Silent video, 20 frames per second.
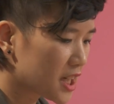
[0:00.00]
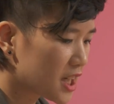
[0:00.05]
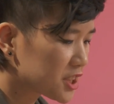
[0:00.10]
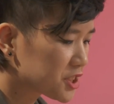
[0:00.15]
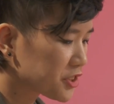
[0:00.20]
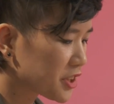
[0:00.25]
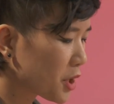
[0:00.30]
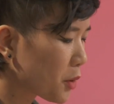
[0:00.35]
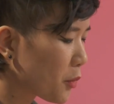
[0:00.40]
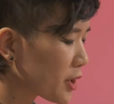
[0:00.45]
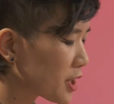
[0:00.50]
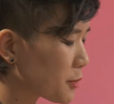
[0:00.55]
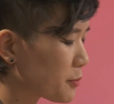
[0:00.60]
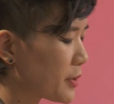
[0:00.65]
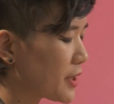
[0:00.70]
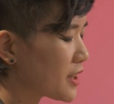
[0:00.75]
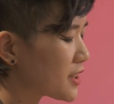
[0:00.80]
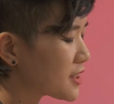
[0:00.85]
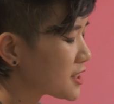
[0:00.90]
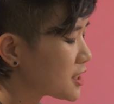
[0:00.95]
During what
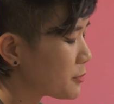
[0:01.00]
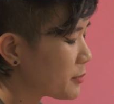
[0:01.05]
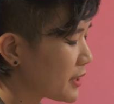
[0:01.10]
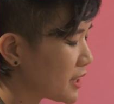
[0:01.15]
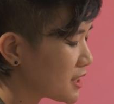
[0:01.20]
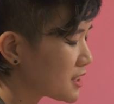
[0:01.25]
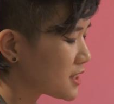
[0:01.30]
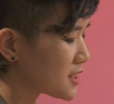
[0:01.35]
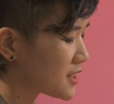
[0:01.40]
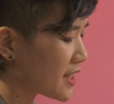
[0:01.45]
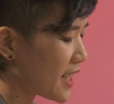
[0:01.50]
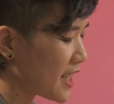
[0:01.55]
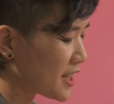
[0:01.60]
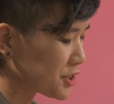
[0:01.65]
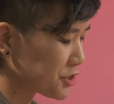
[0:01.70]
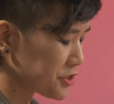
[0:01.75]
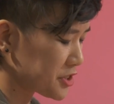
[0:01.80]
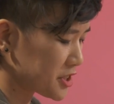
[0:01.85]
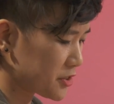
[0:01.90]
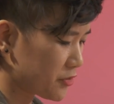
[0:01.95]
appears to be a
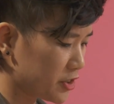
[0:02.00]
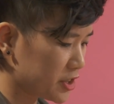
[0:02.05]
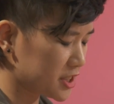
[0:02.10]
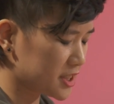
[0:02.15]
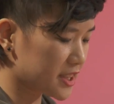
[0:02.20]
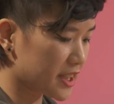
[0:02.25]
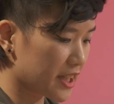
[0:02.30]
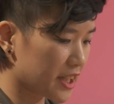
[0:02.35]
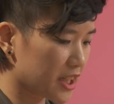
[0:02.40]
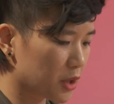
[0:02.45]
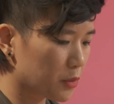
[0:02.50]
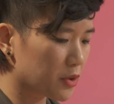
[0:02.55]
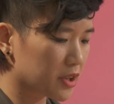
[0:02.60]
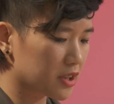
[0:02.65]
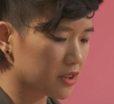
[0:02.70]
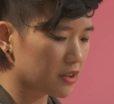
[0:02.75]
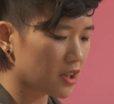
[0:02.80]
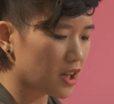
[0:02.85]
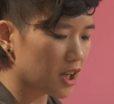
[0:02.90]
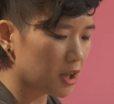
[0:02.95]
disastrous first gig with
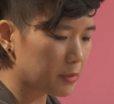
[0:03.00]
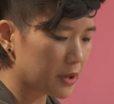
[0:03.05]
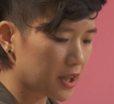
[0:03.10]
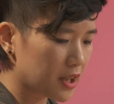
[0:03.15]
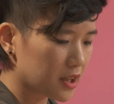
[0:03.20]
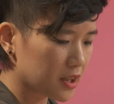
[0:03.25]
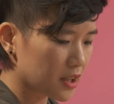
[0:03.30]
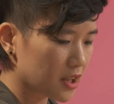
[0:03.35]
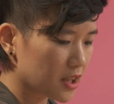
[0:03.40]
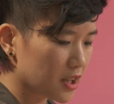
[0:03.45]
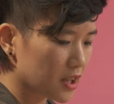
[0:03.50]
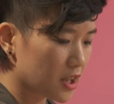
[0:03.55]
her all-punk